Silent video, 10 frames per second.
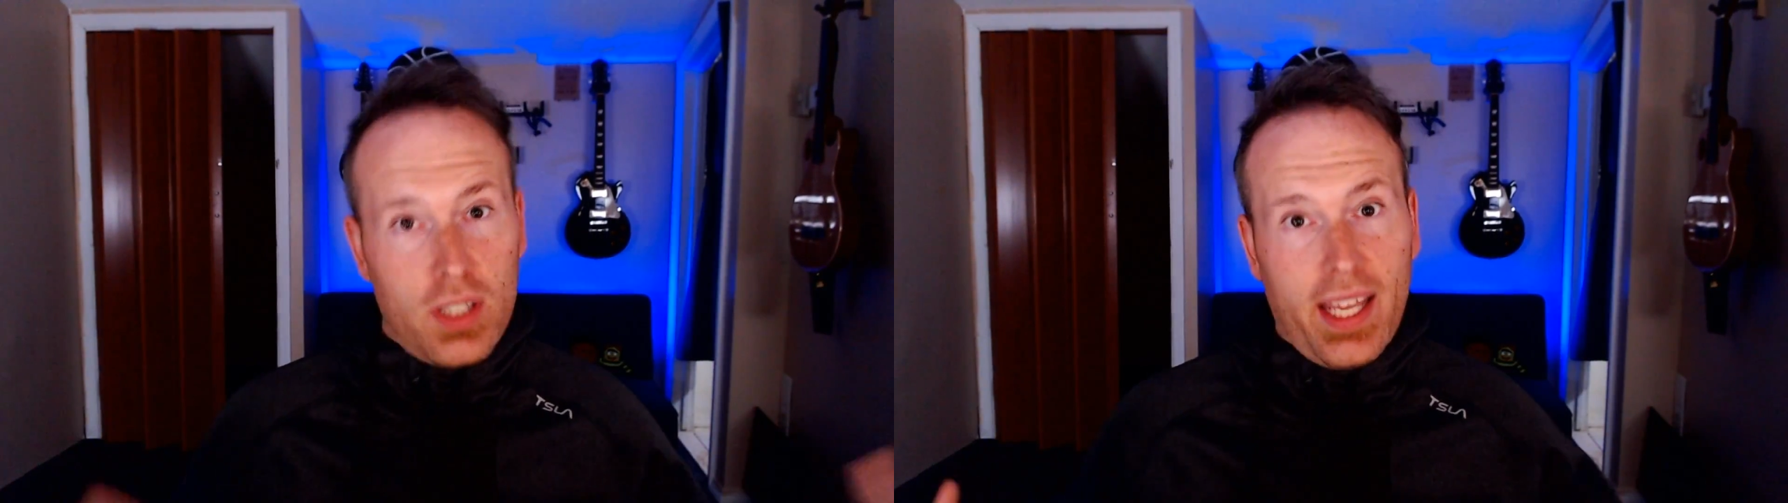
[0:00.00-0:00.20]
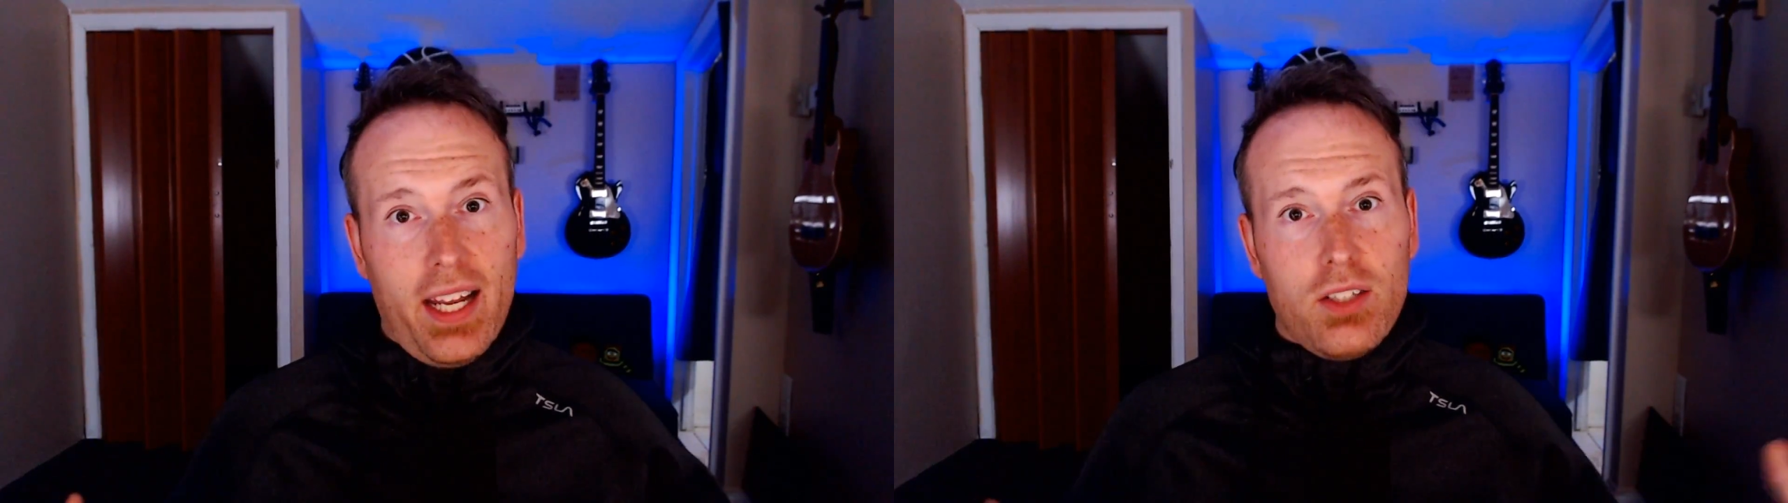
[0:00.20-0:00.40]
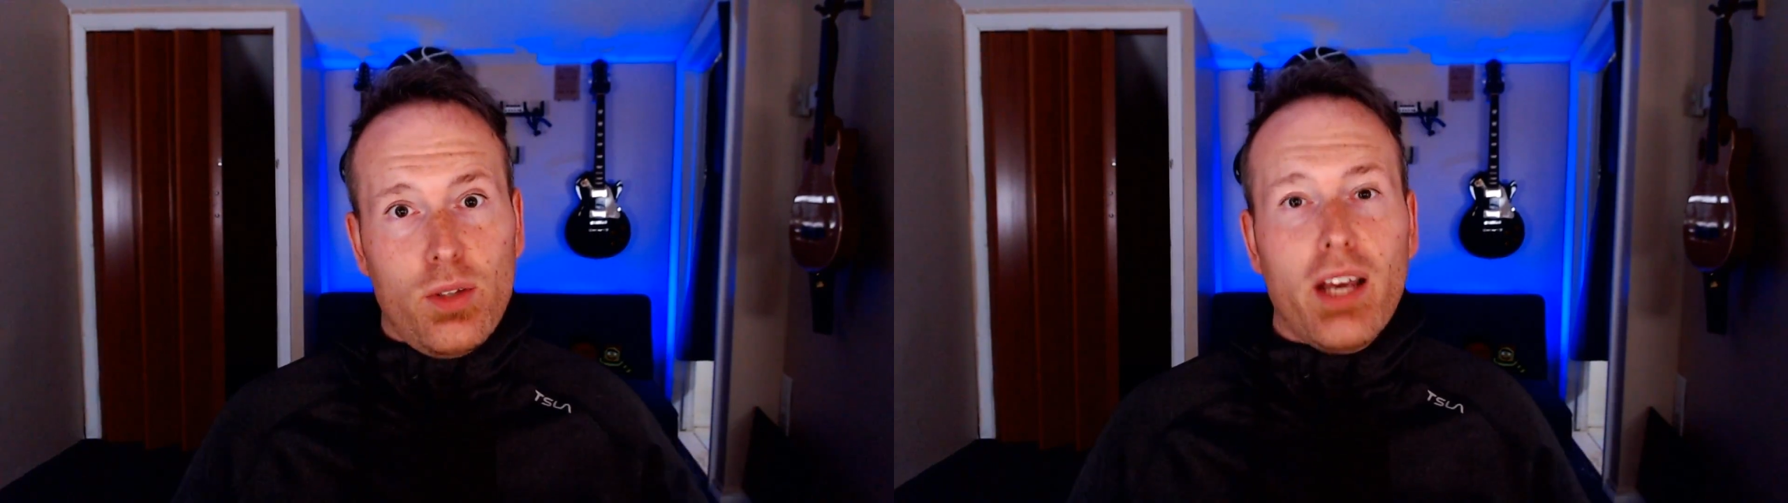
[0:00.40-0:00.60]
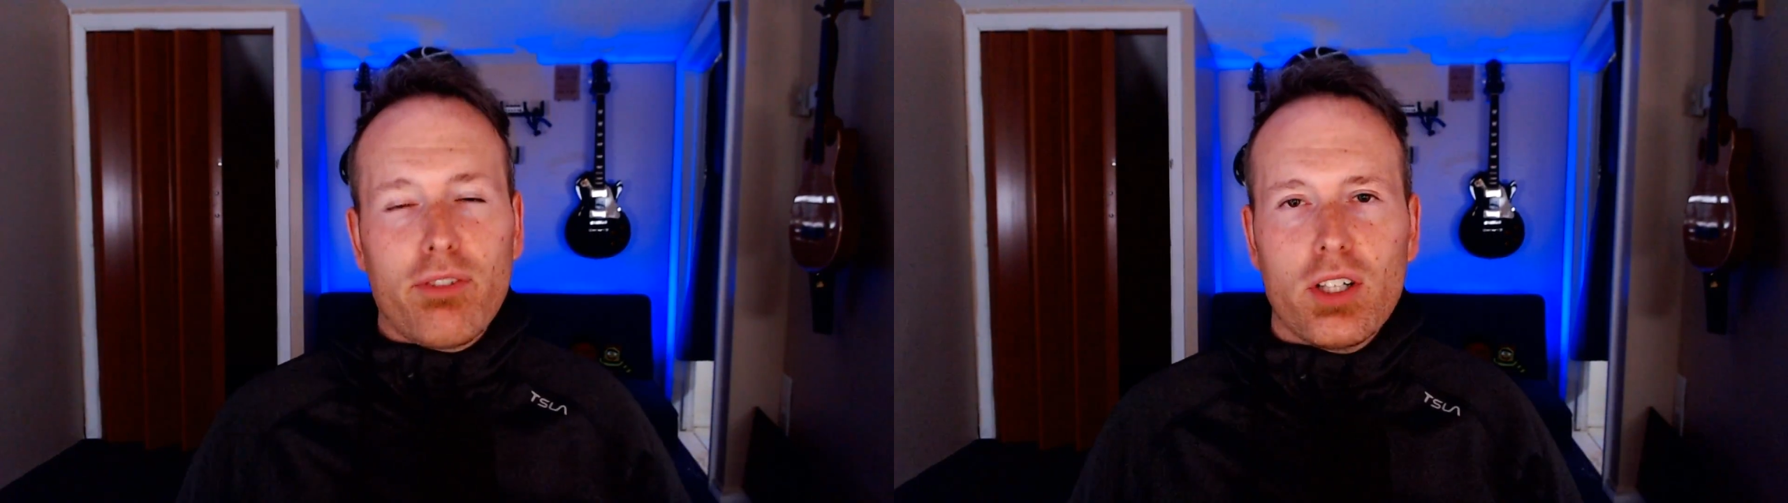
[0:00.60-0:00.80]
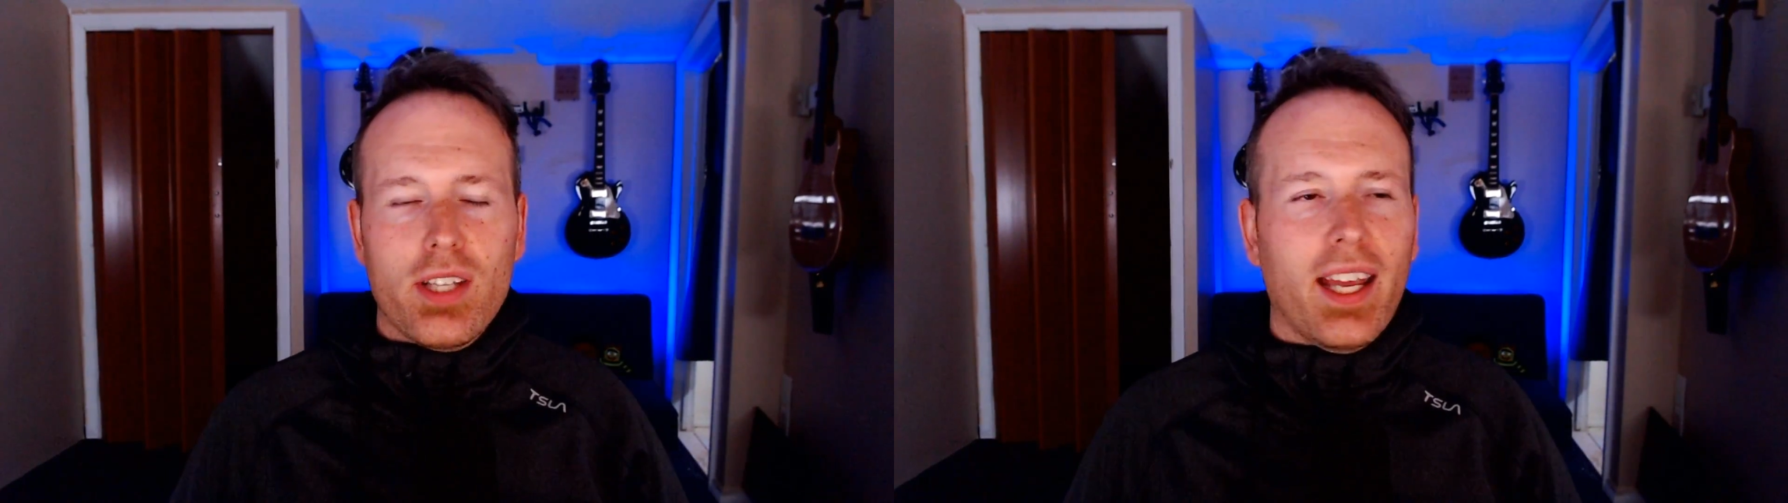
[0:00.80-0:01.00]
Can I do that
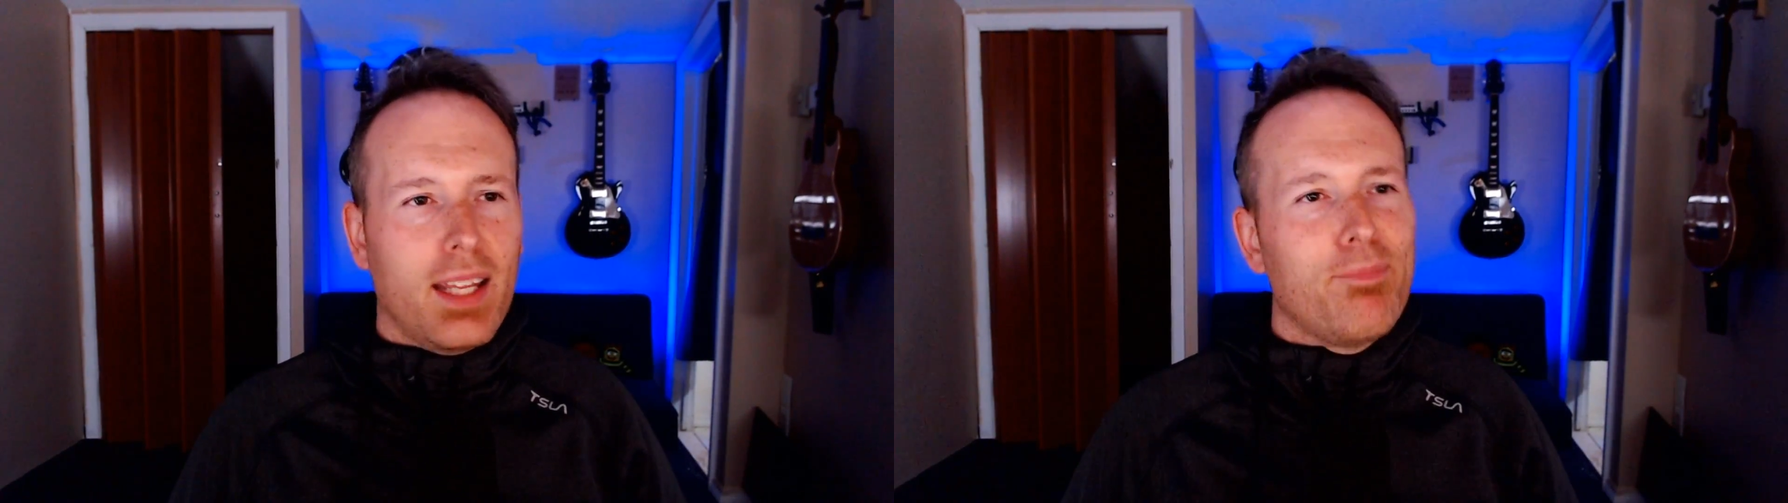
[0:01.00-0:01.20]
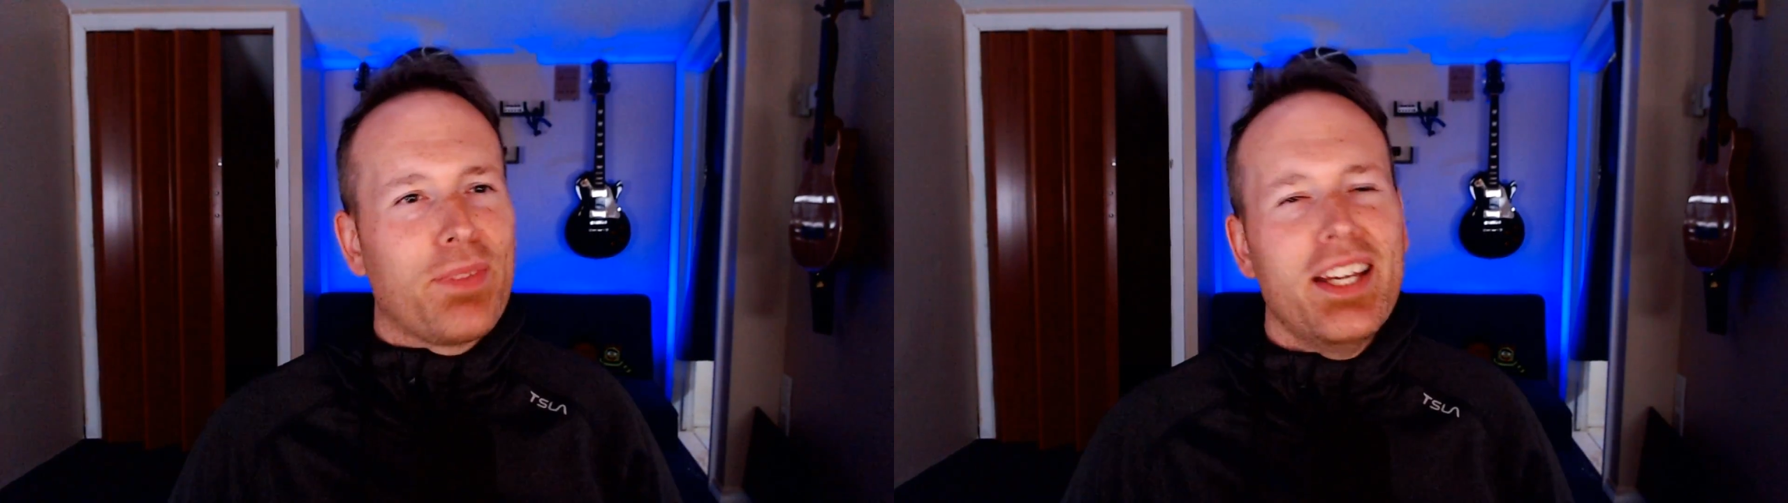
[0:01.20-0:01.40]
for a second?